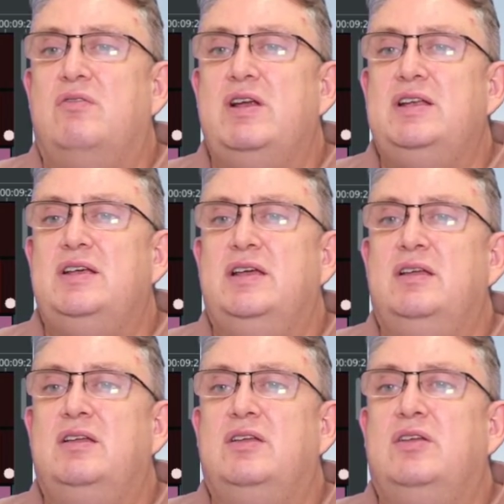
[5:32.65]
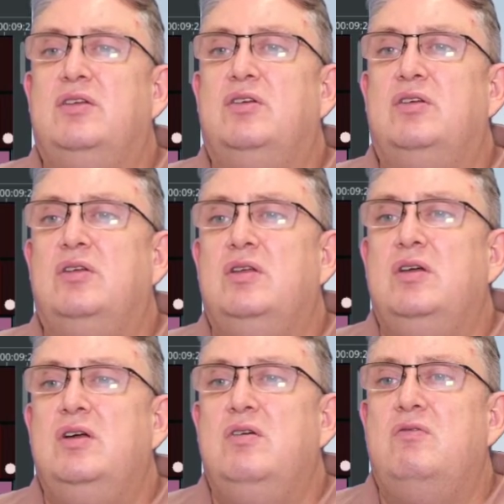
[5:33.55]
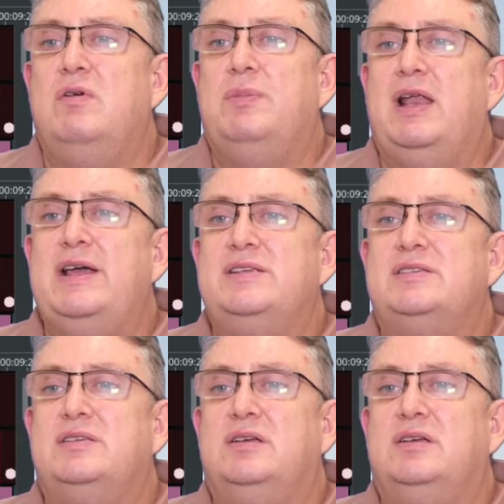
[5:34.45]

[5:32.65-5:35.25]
render, replace.